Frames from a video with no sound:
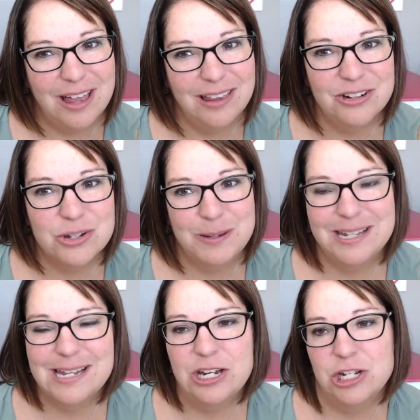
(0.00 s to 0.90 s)
colors
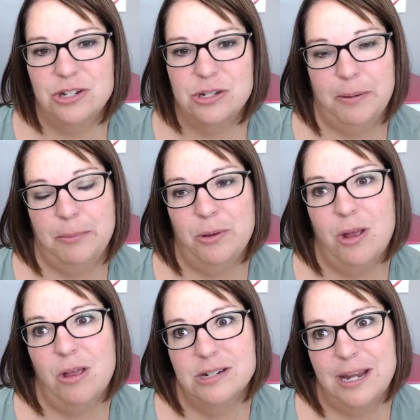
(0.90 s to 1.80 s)
because I just use the purple
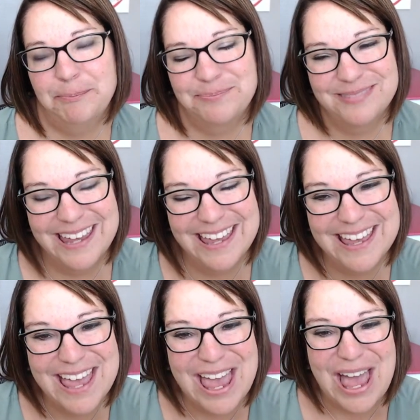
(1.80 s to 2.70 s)
all the time.
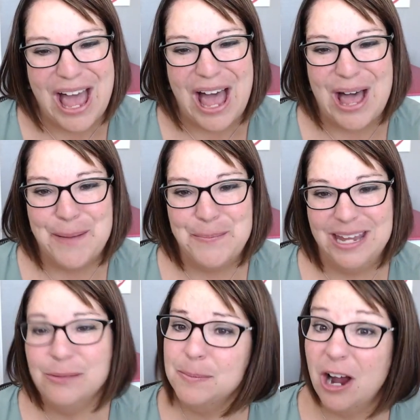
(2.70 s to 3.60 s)
uh, but
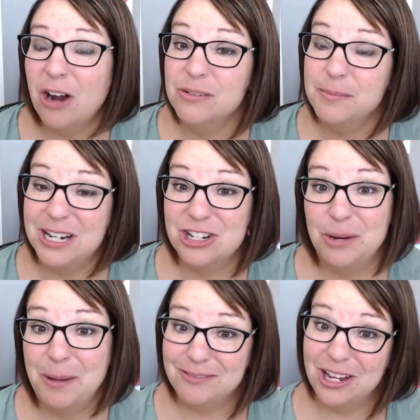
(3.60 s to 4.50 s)
it would be hard for me to share
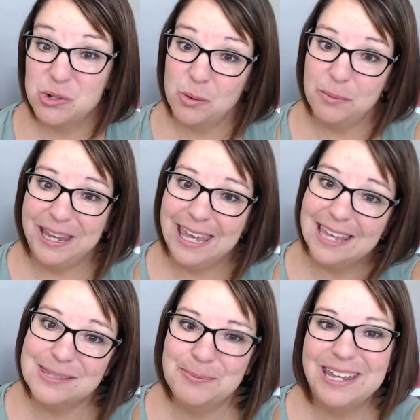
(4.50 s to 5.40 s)
my flares with my
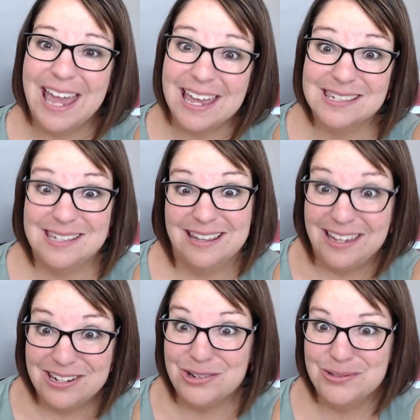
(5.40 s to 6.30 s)
kids. But yes,
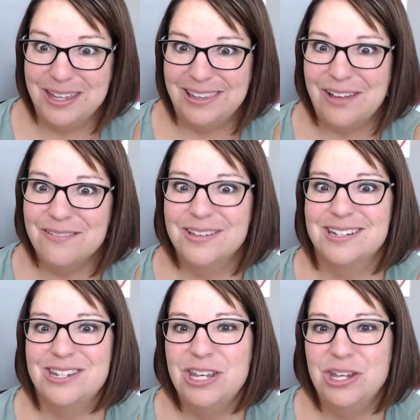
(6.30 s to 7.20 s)
they do. They love
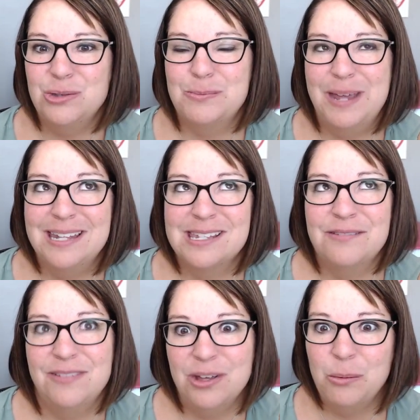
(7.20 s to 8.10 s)
to use pens
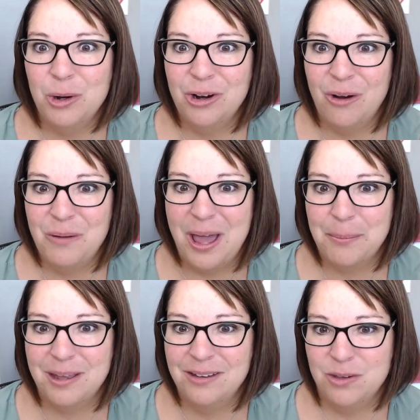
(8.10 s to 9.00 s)
and feel more grown up.
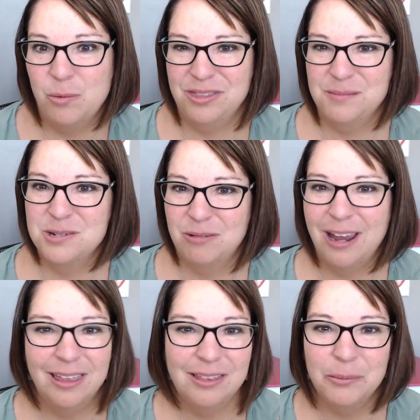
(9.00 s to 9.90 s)
And if you want them to
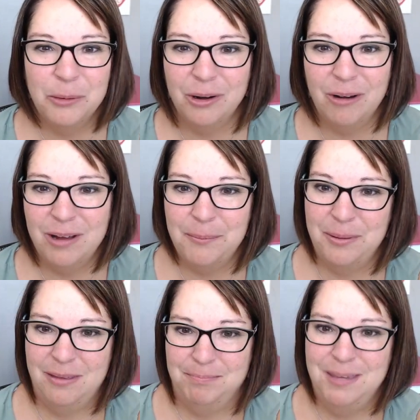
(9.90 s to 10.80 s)
write like they're more grown up,
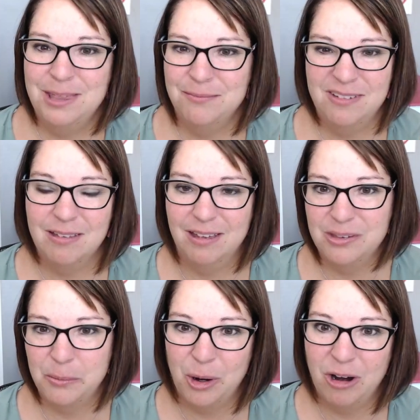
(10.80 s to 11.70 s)
make them feel like
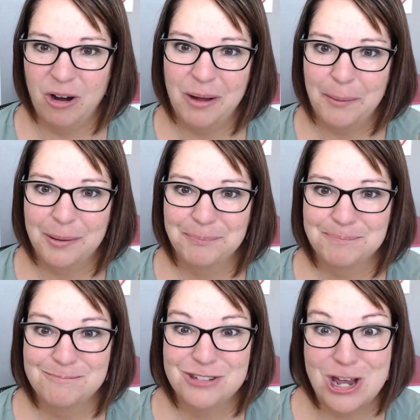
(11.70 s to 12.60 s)
they're more grown up.
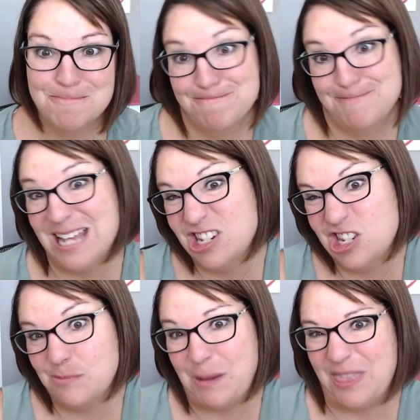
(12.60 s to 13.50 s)
So that's
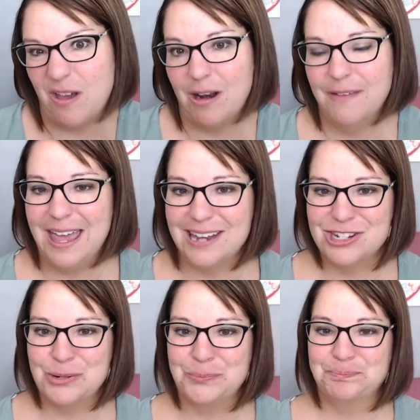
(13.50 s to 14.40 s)
just my thought on that
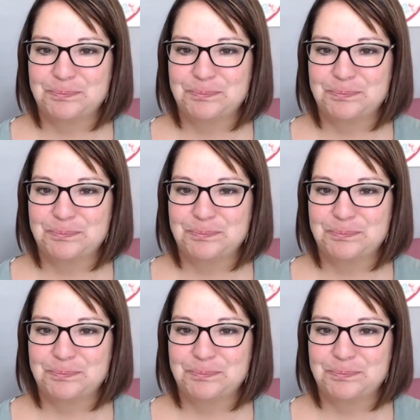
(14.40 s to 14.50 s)
too.